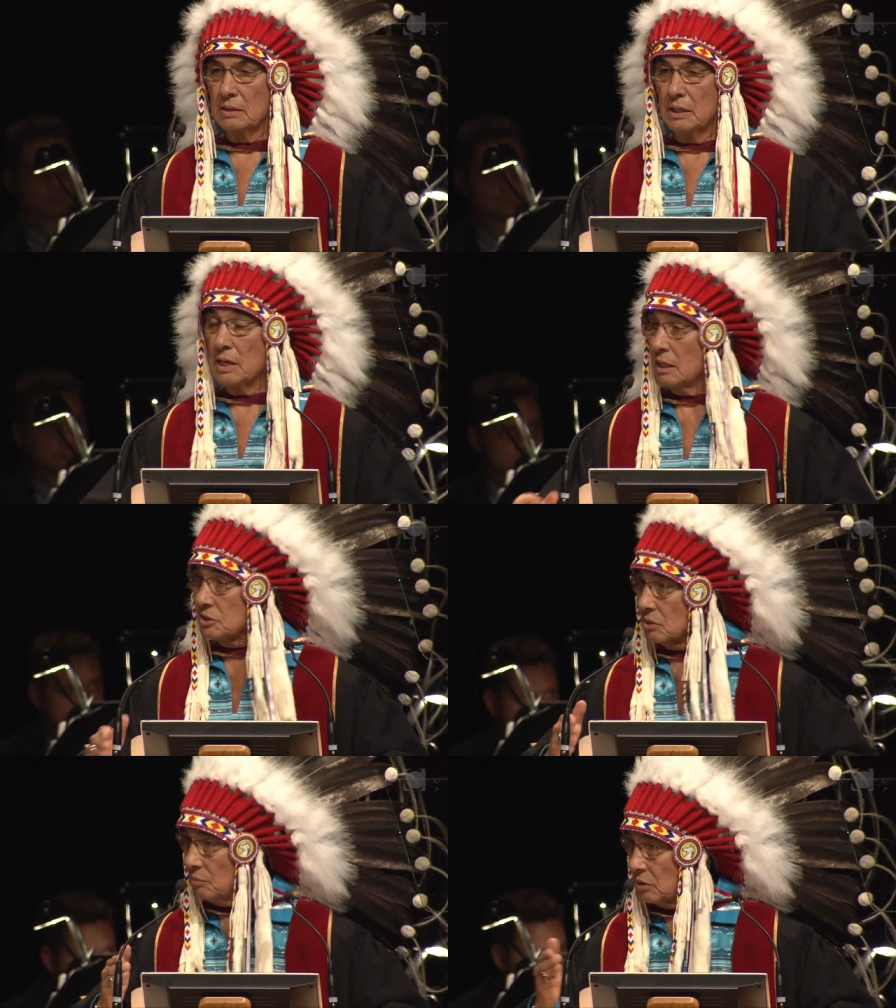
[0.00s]

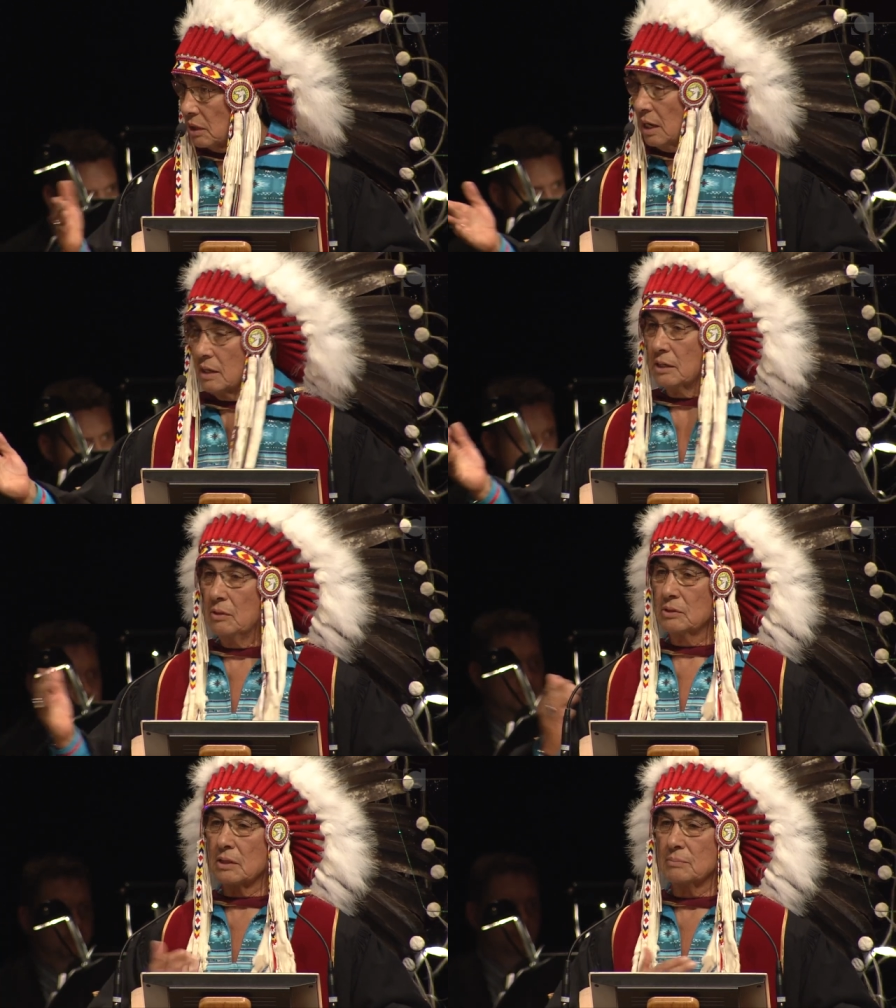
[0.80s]

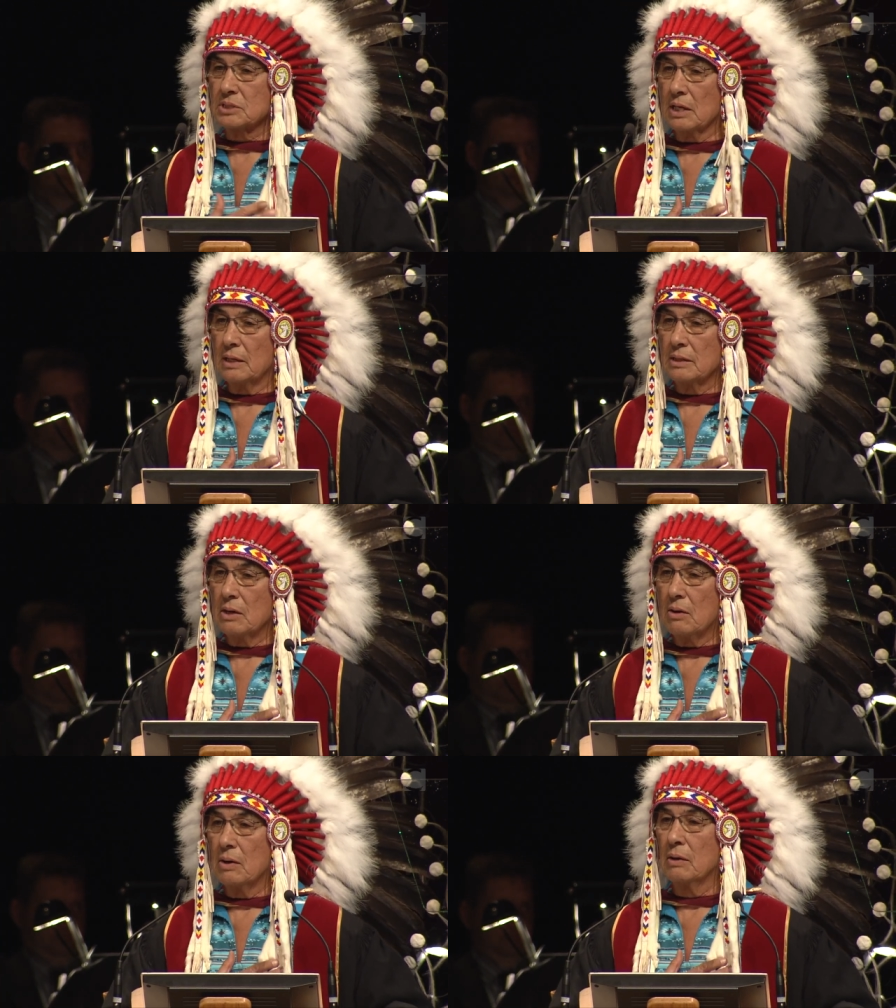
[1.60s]

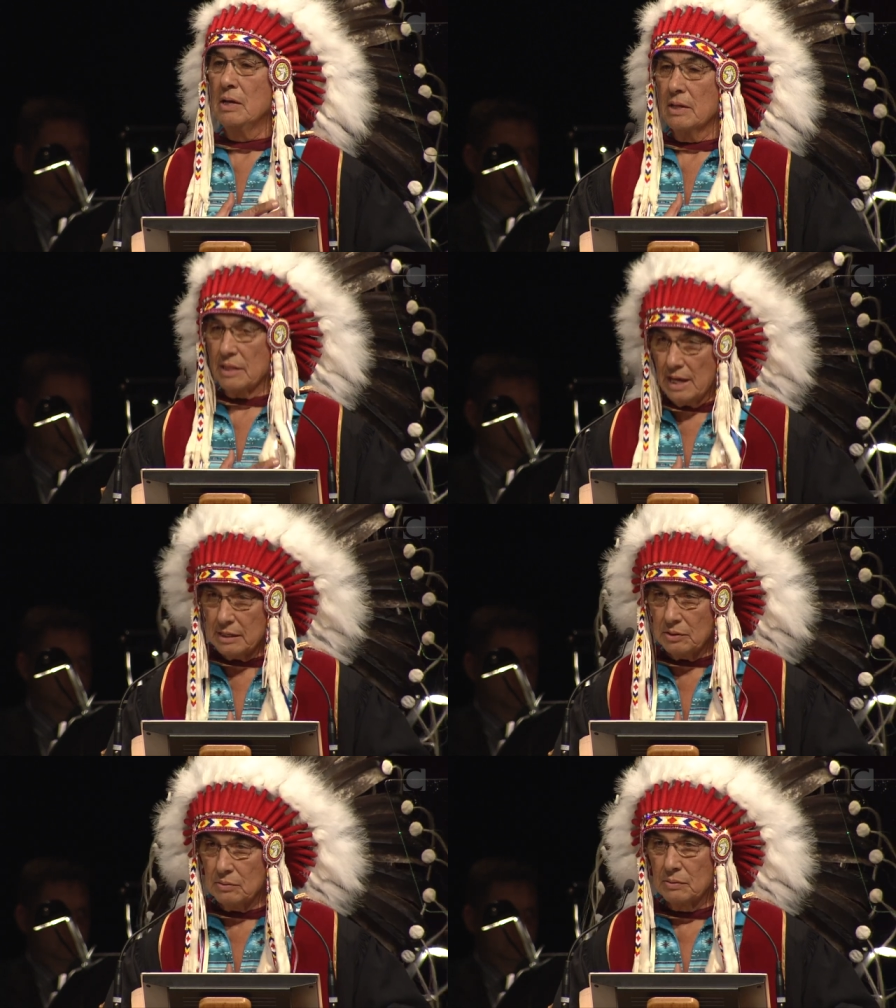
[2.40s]

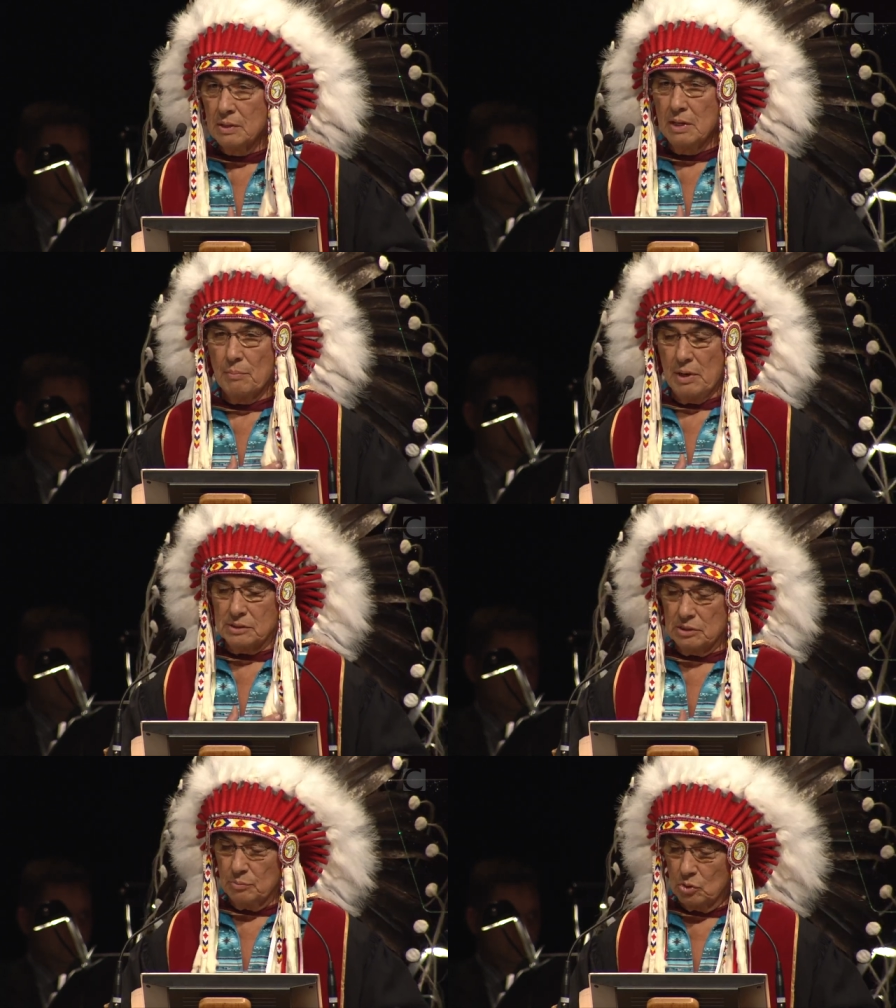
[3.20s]
Thank you.
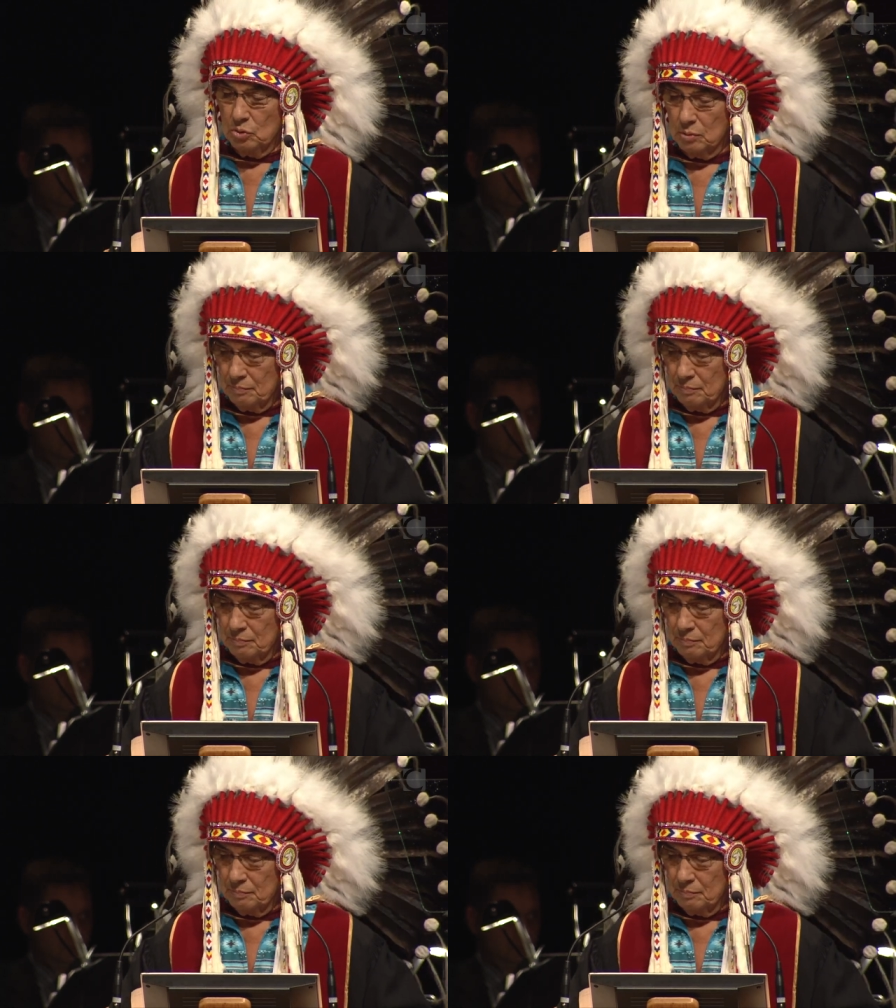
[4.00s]
Merci beaucoup.